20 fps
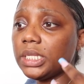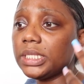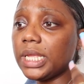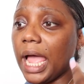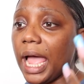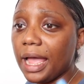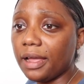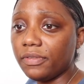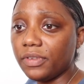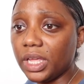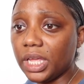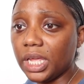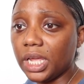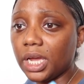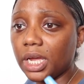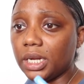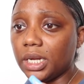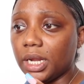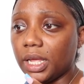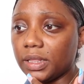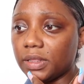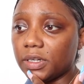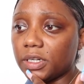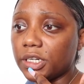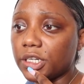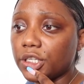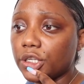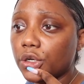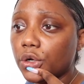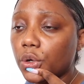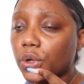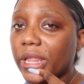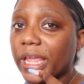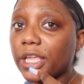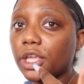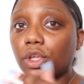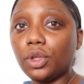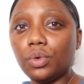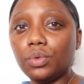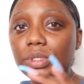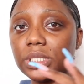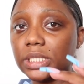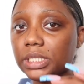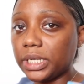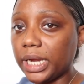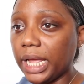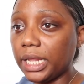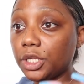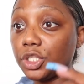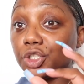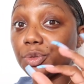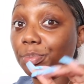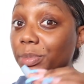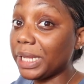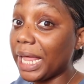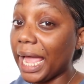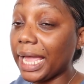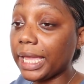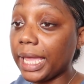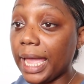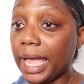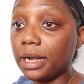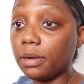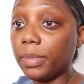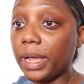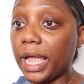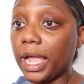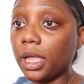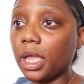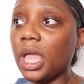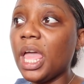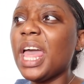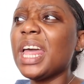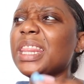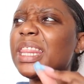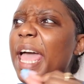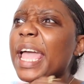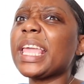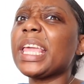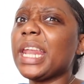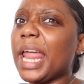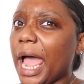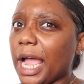having another you know like cute stylish black handbag that can